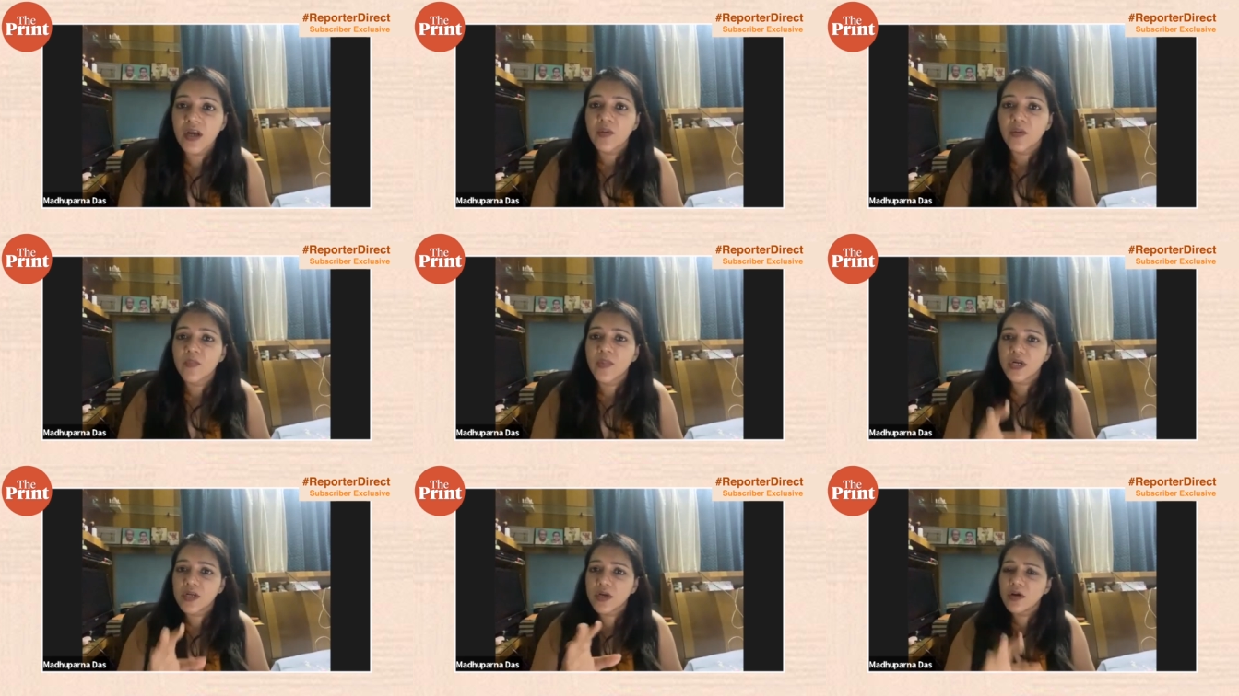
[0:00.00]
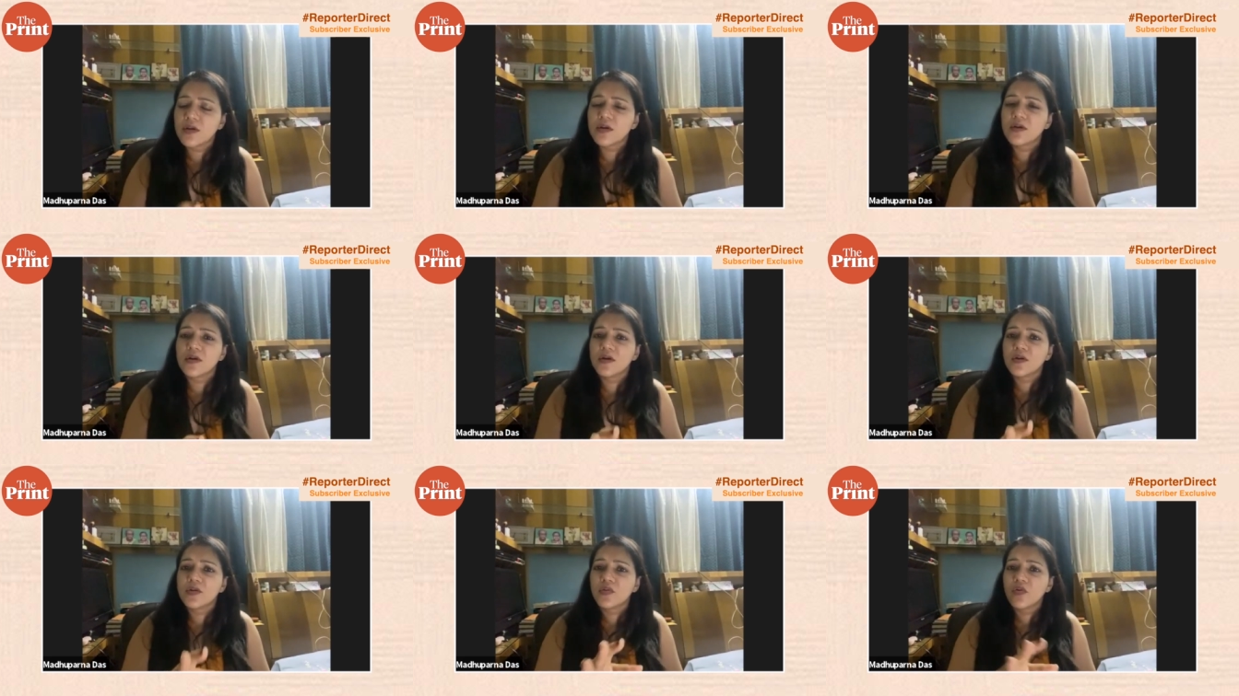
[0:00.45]
But
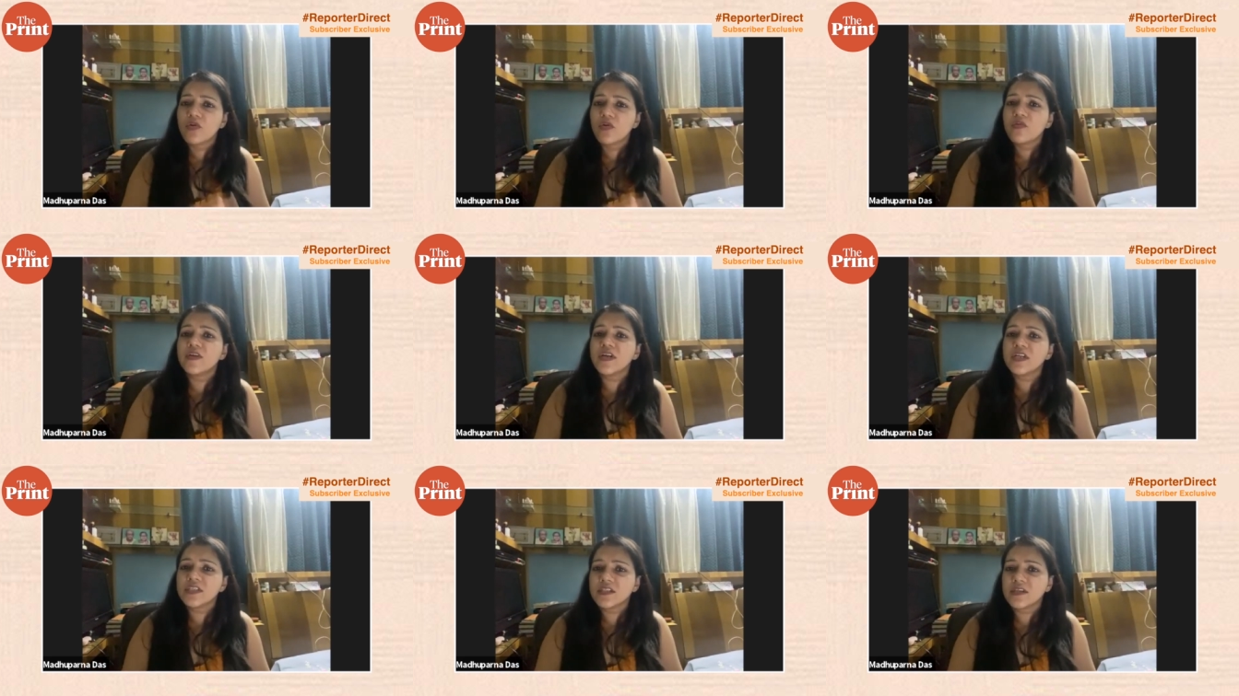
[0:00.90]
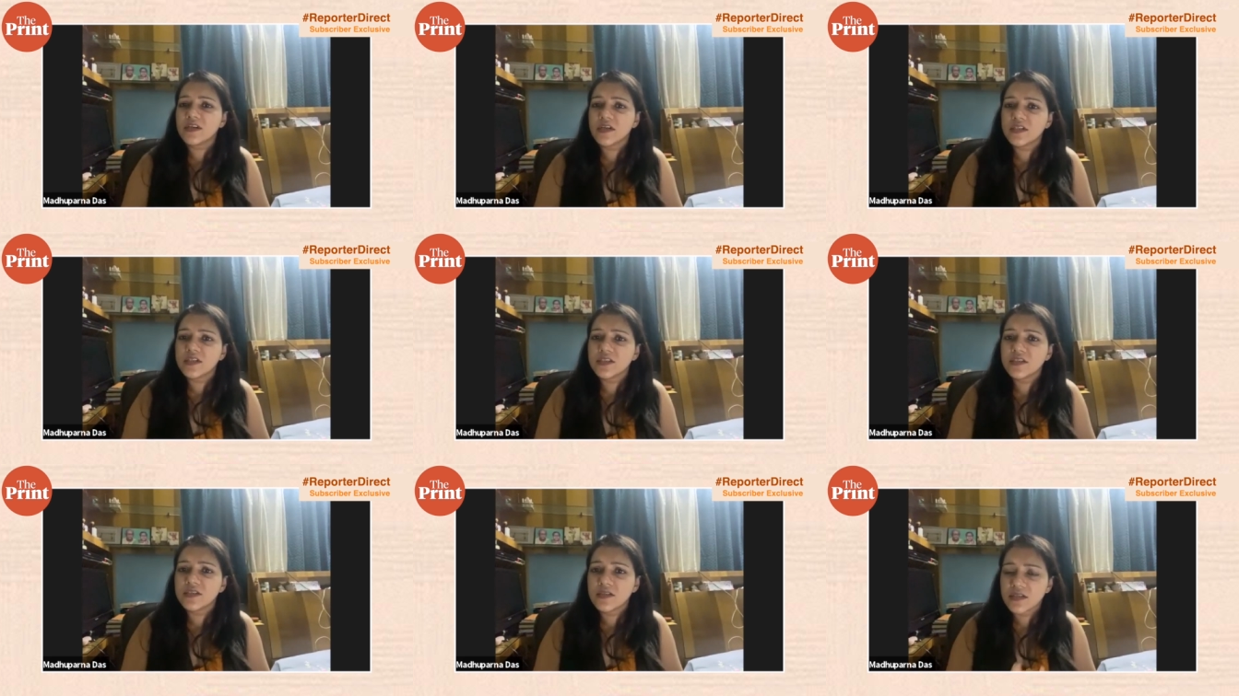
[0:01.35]
COVID
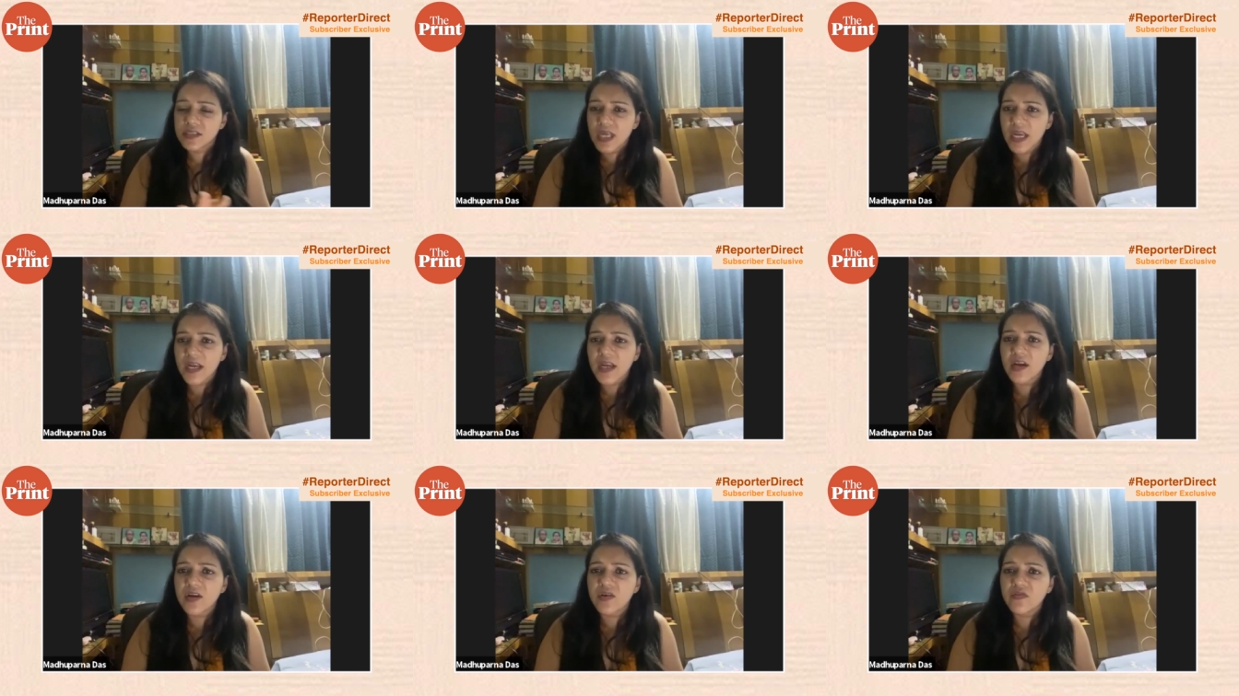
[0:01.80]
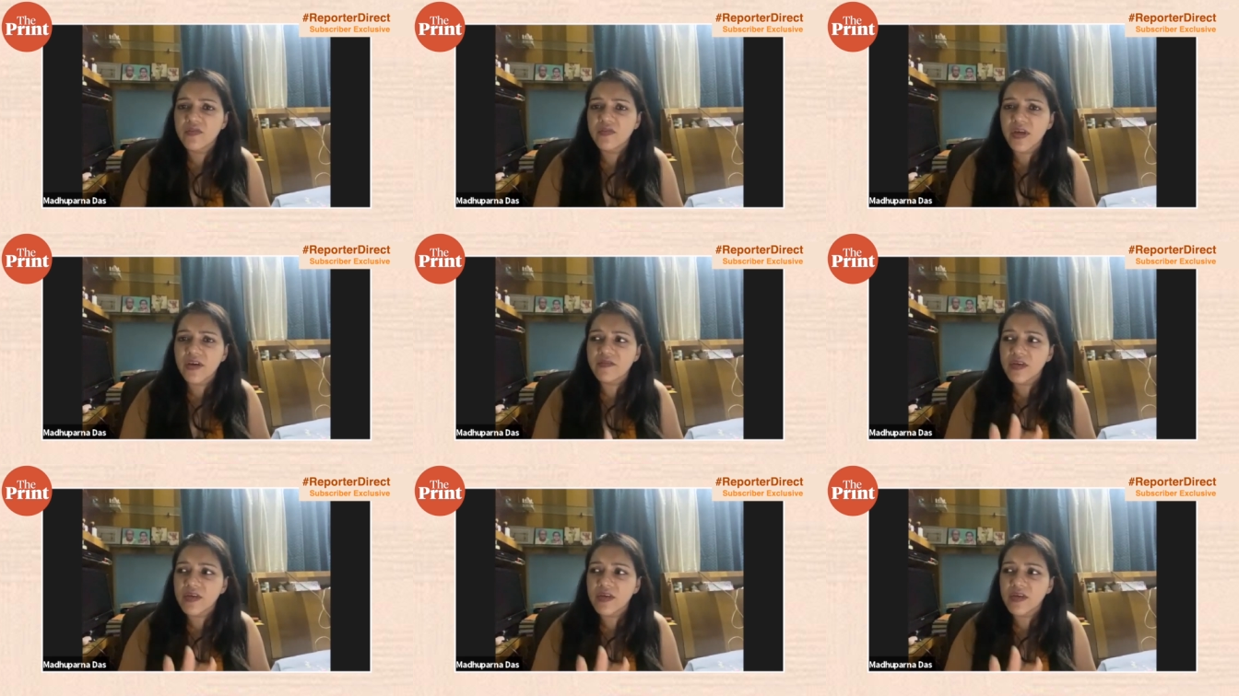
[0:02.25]
surge, the second wave,